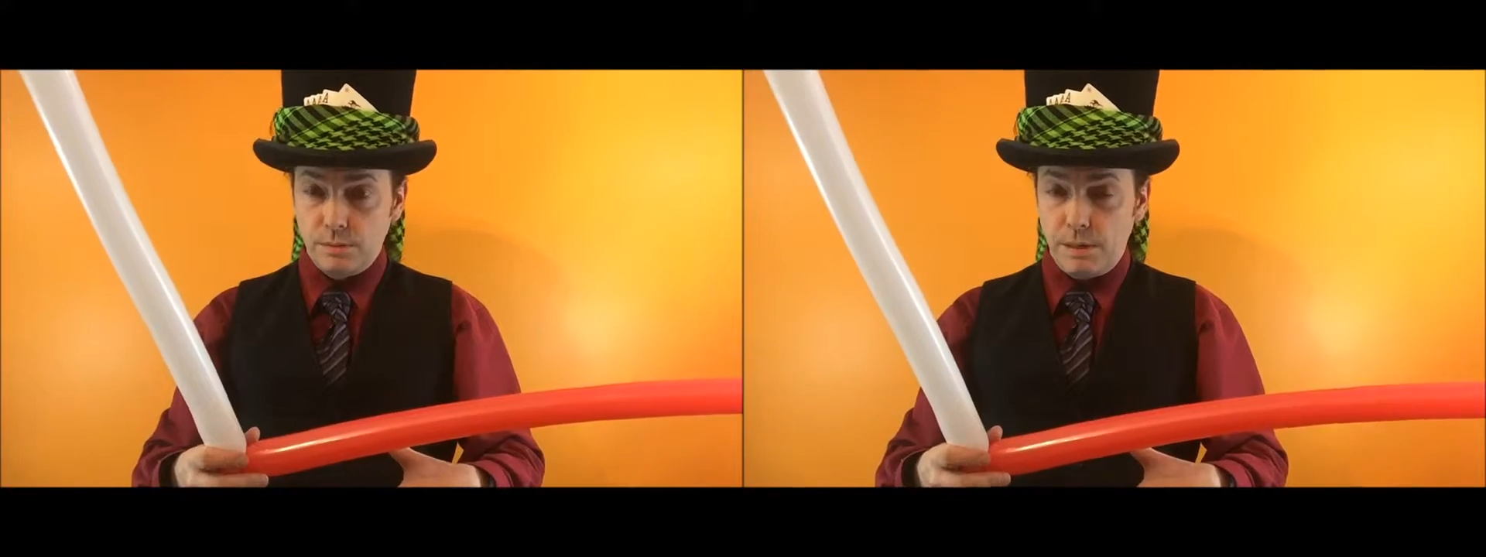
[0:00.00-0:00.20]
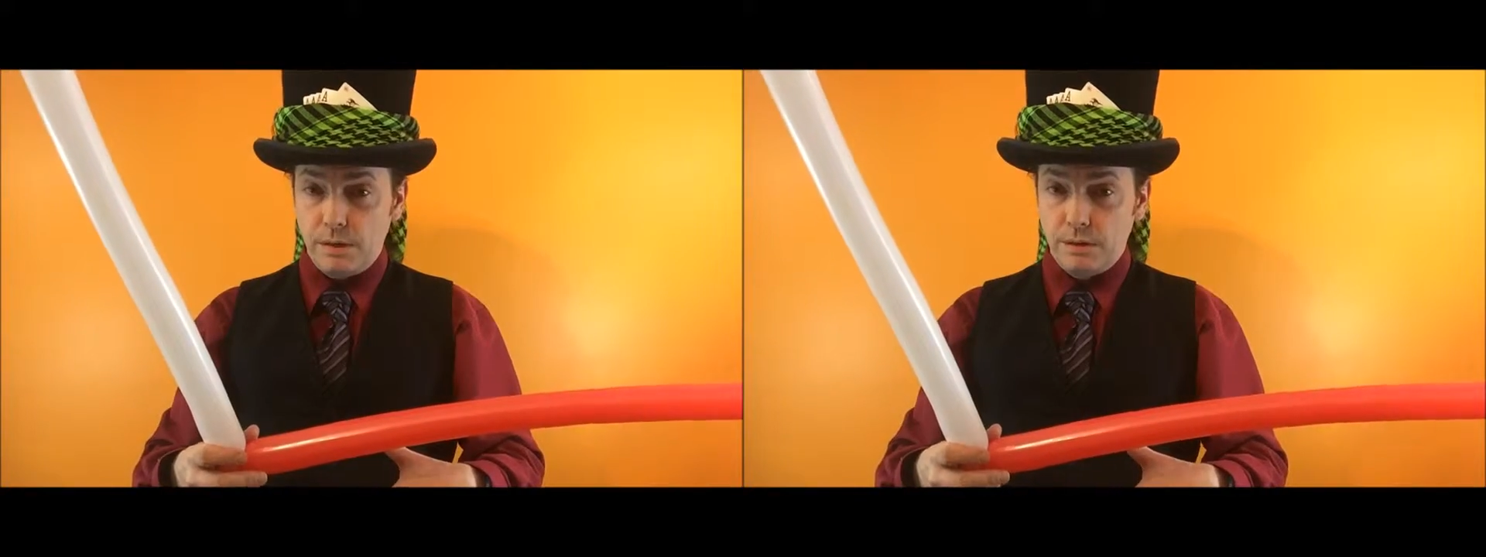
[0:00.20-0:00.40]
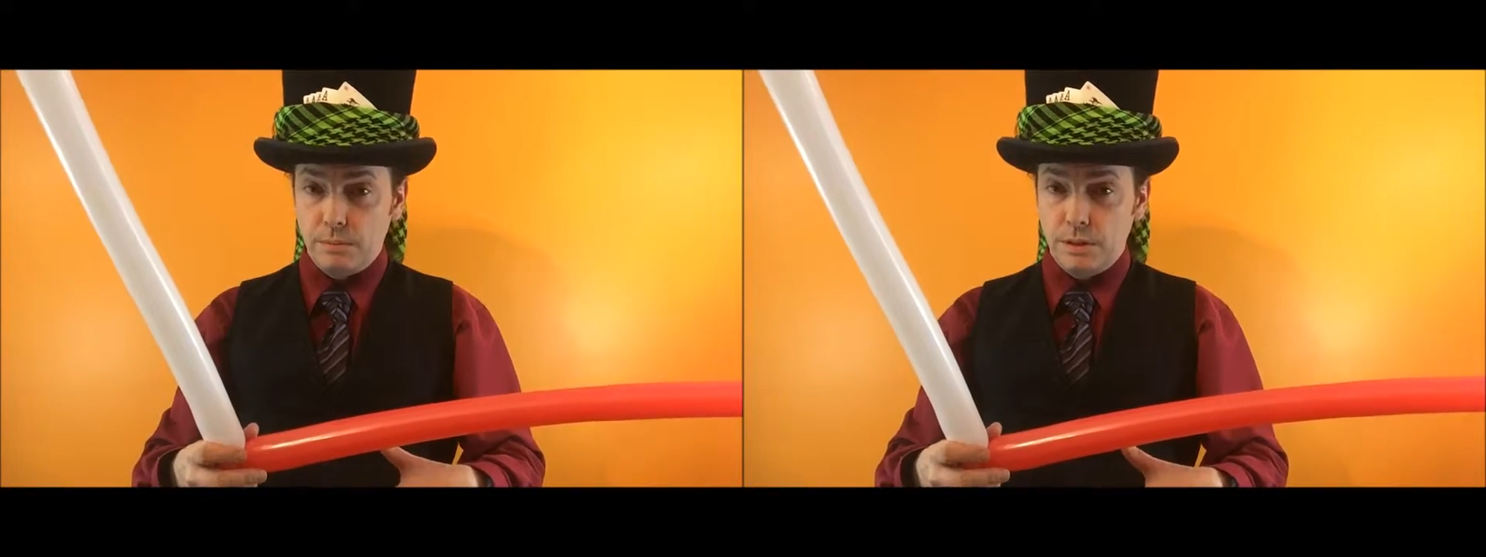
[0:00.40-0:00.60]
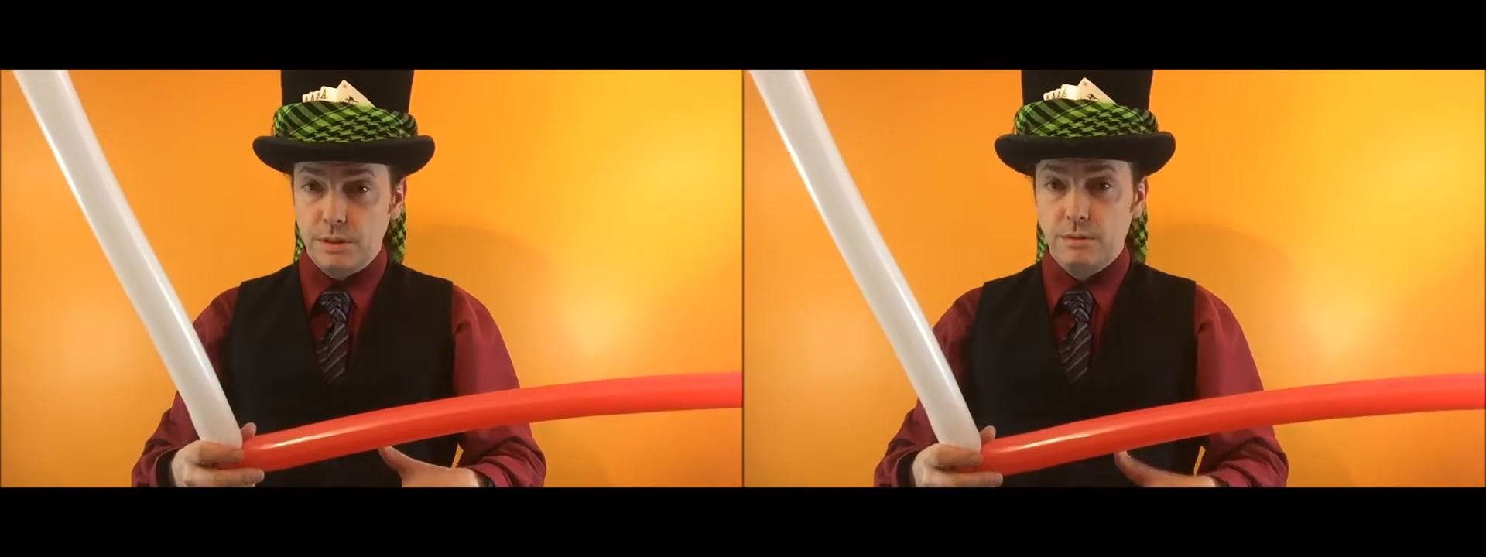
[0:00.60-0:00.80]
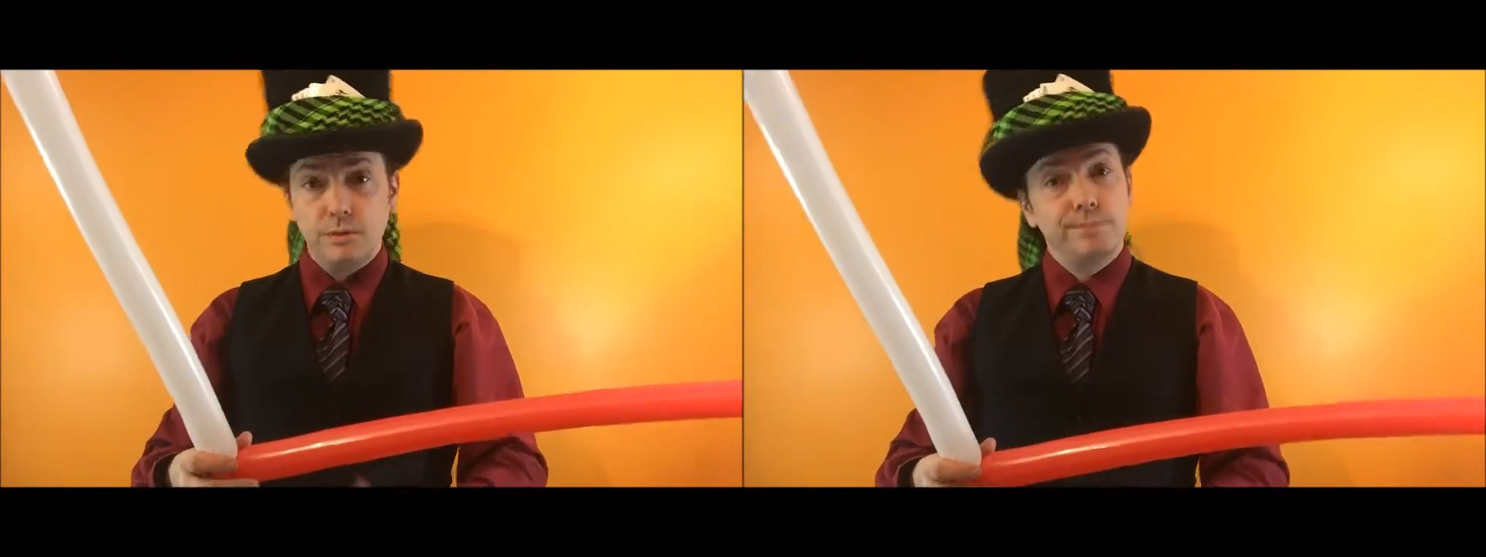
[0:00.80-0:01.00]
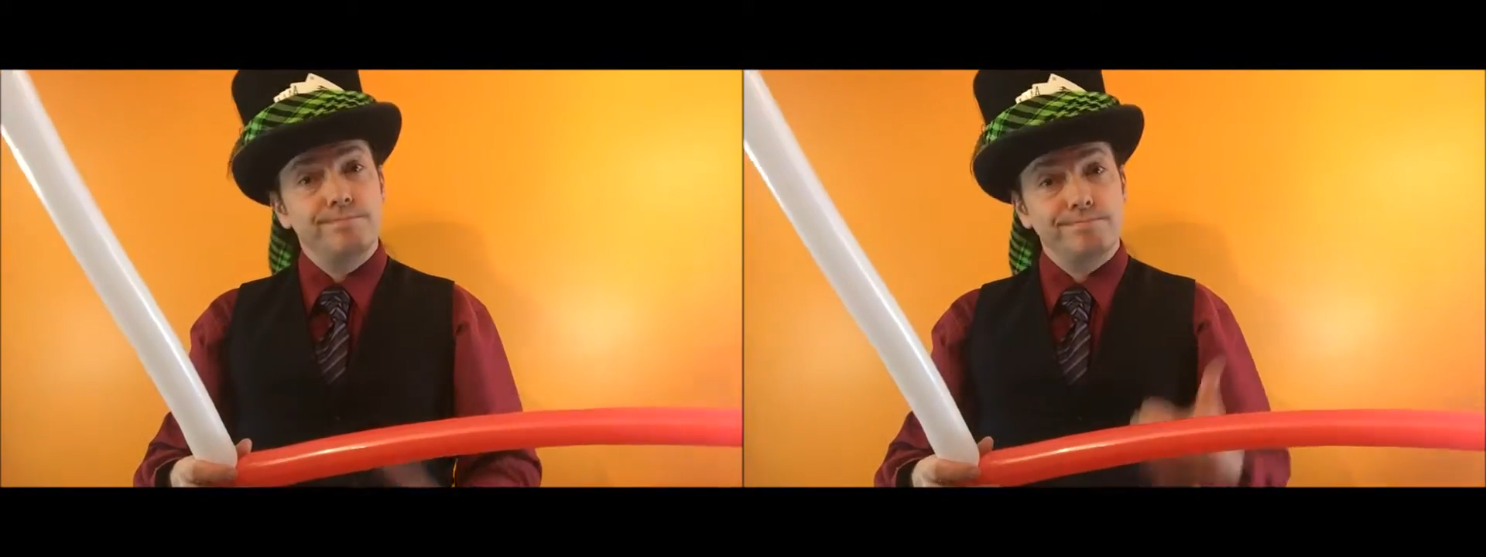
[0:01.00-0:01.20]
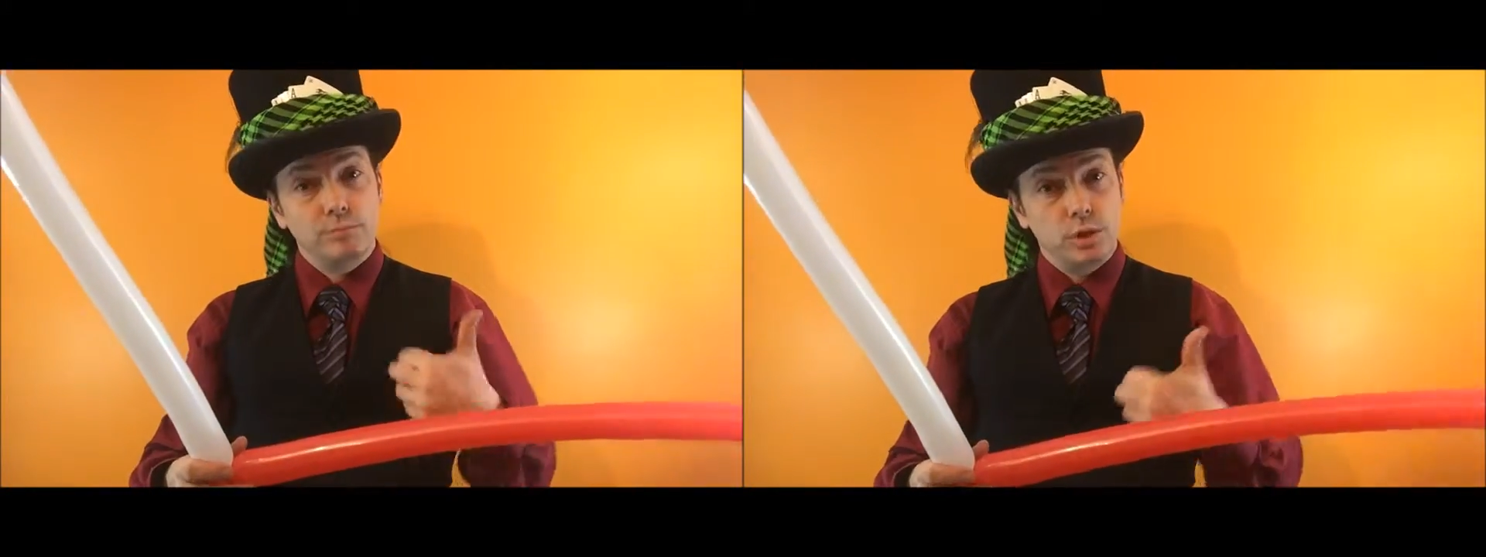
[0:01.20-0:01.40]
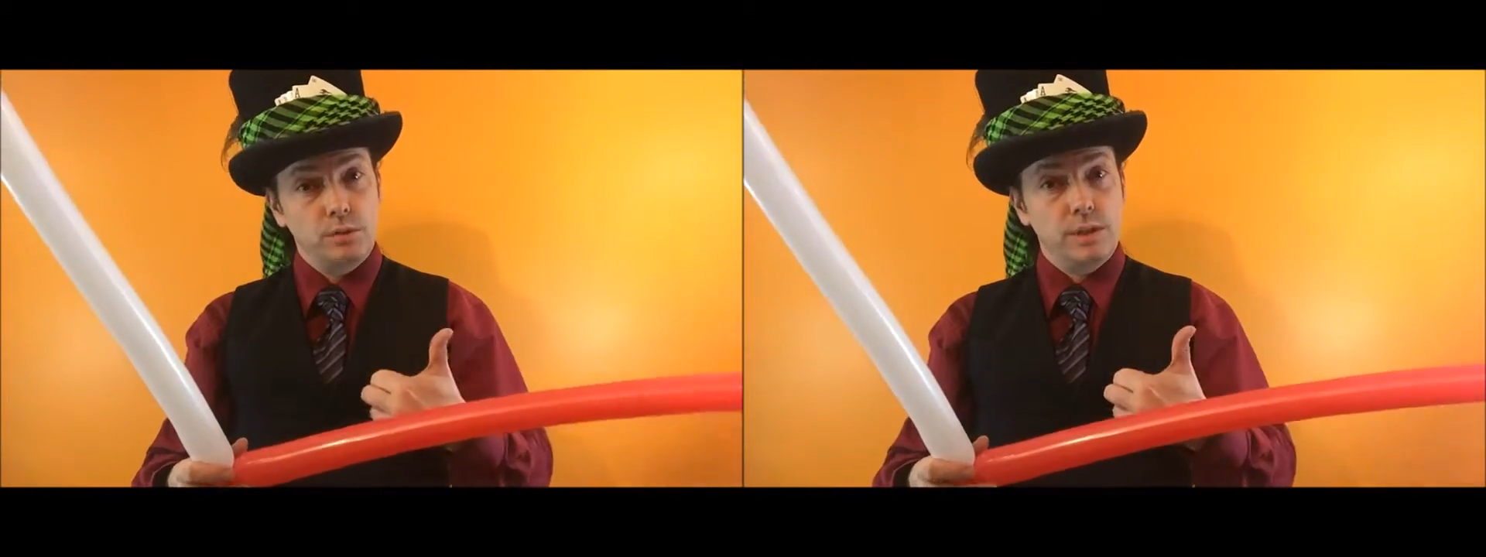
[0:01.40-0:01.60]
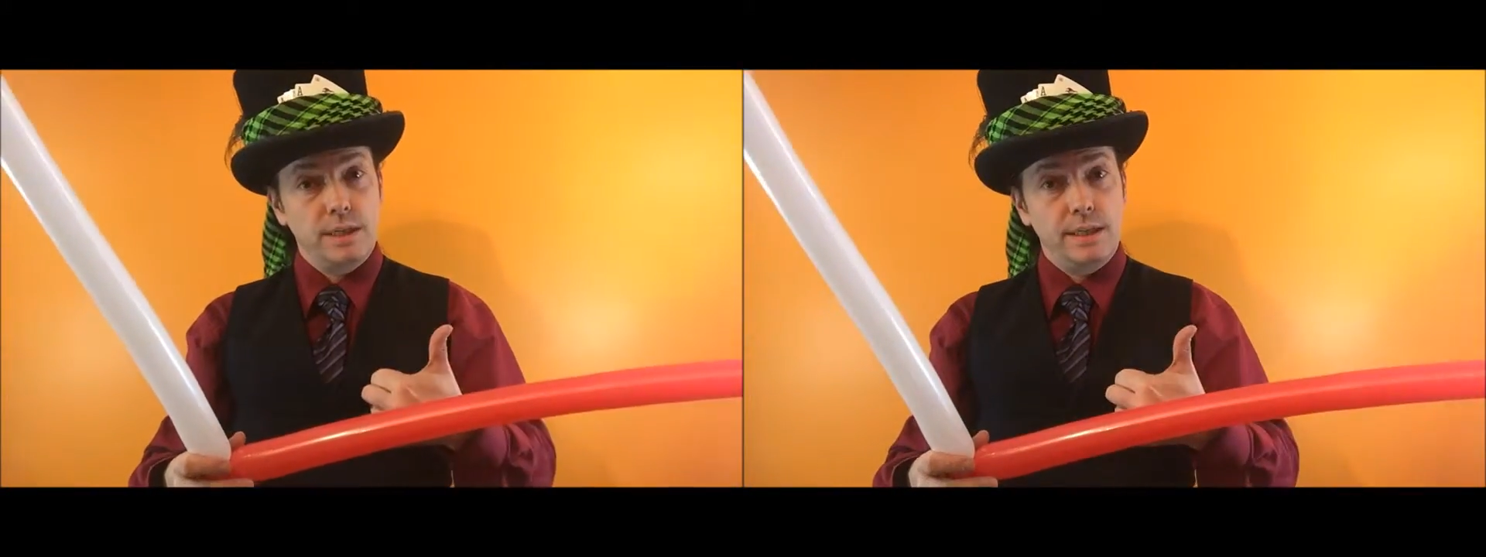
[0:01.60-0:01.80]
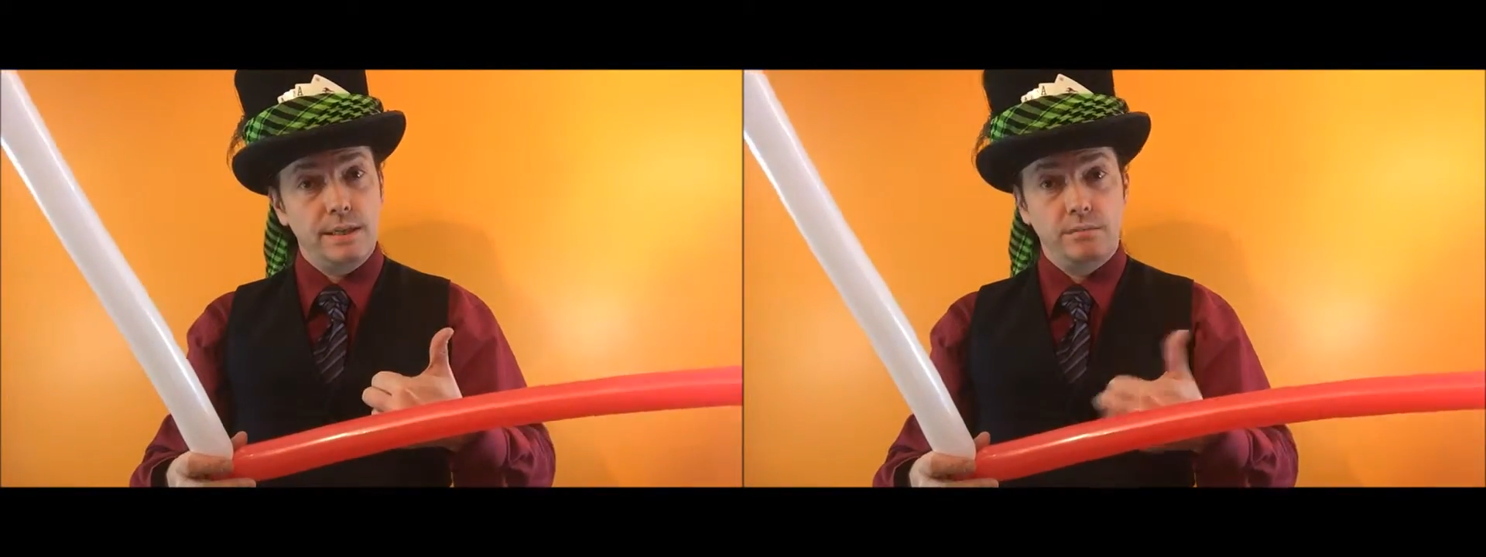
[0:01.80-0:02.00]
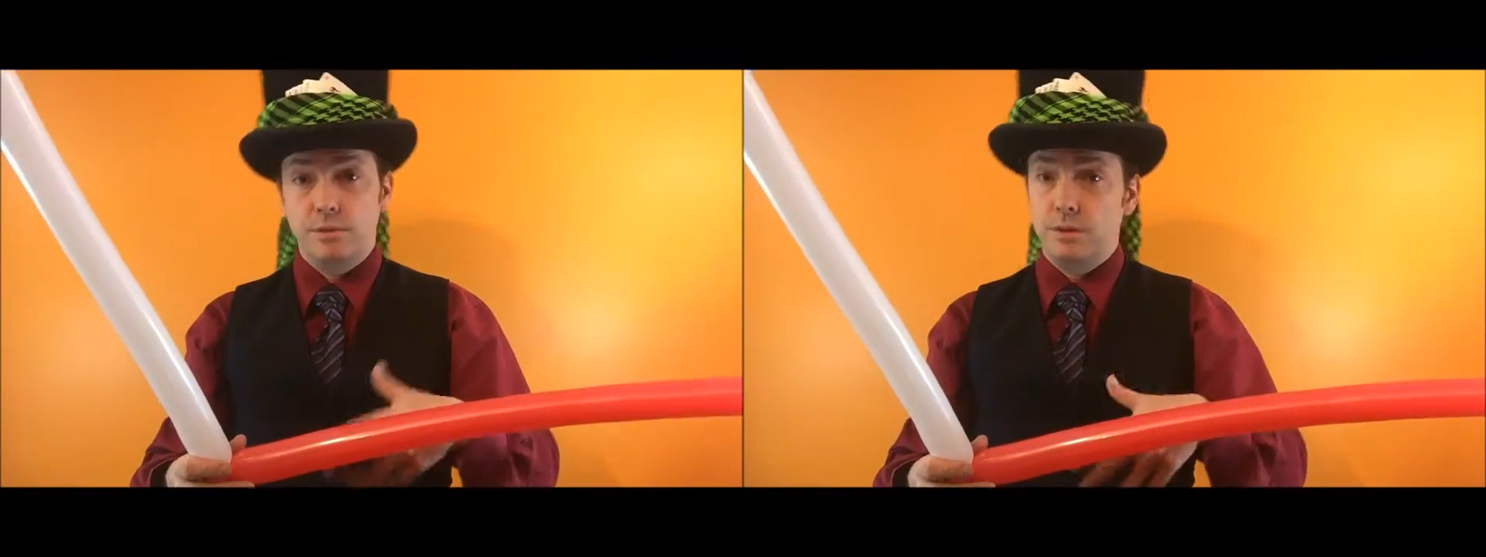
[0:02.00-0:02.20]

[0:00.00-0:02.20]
spiraling balloons, go check it out.